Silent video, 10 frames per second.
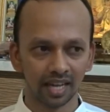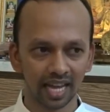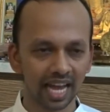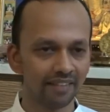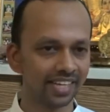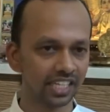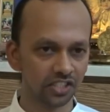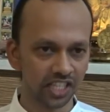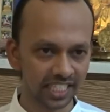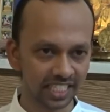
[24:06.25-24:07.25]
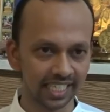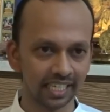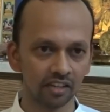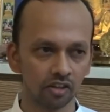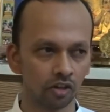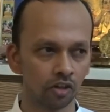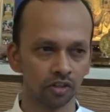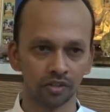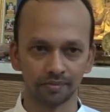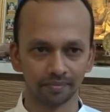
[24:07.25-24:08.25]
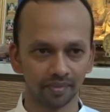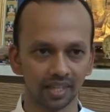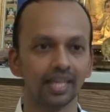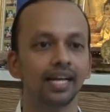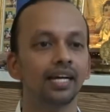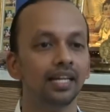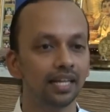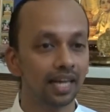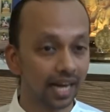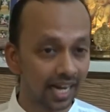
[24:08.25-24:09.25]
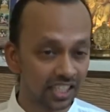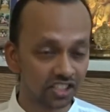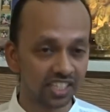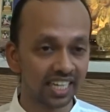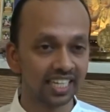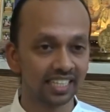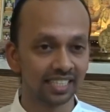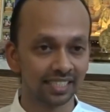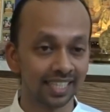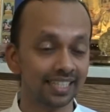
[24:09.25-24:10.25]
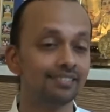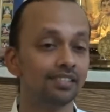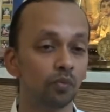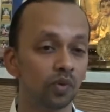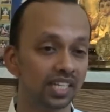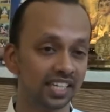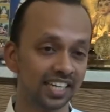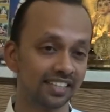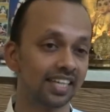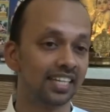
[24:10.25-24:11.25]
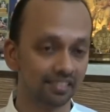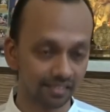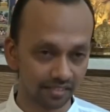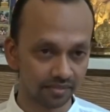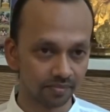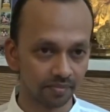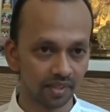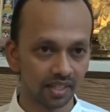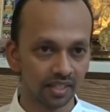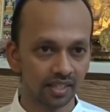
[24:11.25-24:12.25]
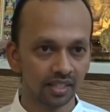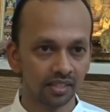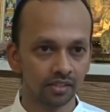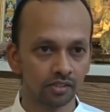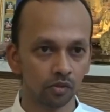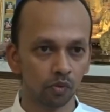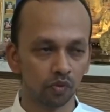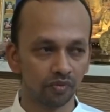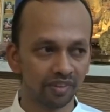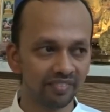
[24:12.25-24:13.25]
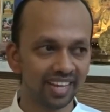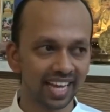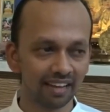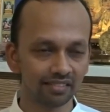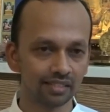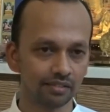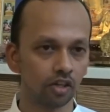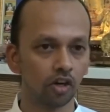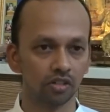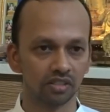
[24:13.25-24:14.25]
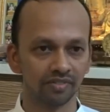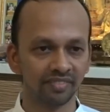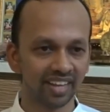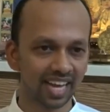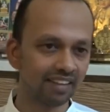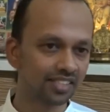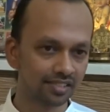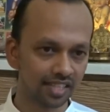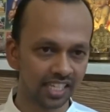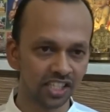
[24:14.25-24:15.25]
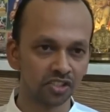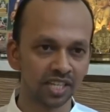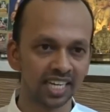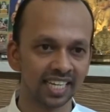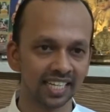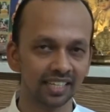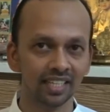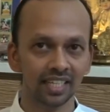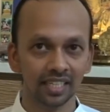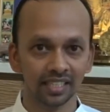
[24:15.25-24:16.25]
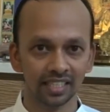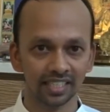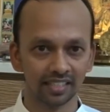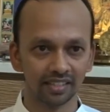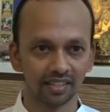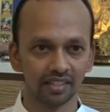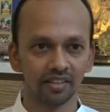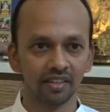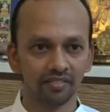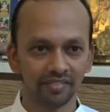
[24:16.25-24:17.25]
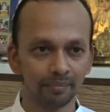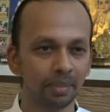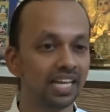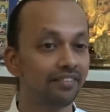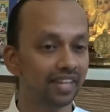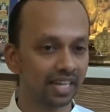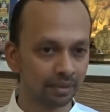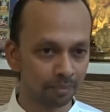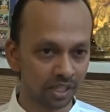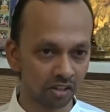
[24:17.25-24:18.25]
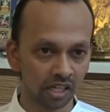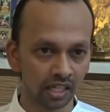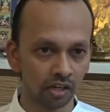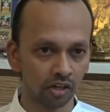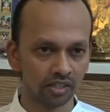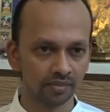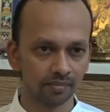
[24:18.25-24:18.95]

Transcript: having a deity, or understanding that there is someone greater than us. So when we have this thought, when we have this understanding that we believe in a particular God,